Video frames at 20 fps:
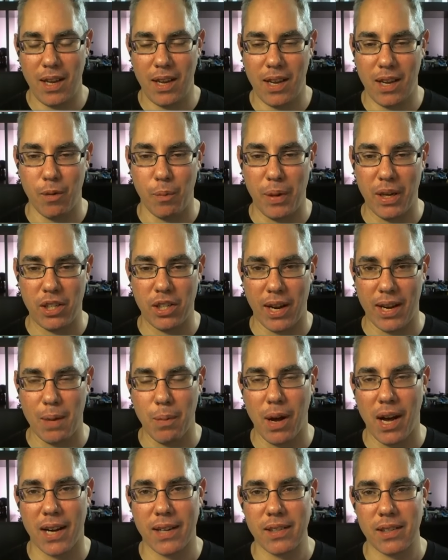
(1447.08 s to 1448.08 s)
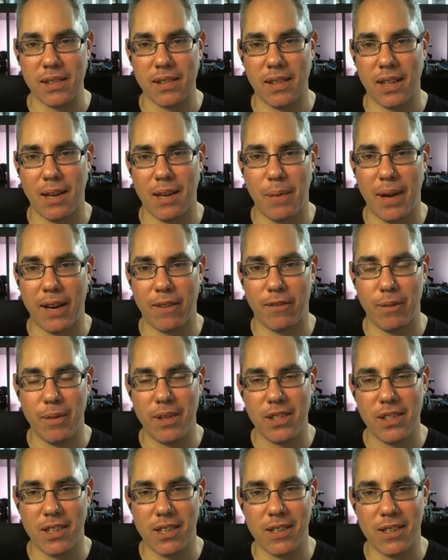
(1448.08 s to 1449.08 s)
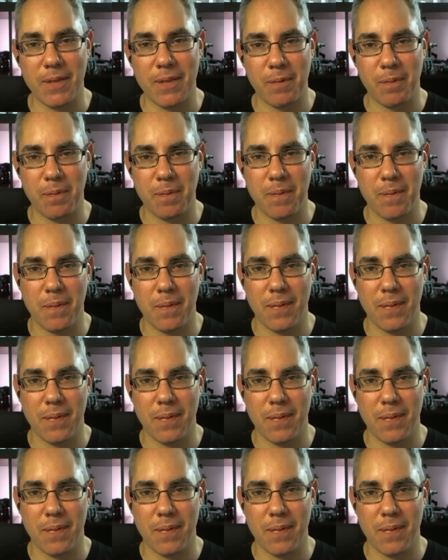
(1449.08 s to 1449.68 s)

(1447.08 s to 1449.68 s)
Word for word: you big shiny boxes to come back no. on the show. And and no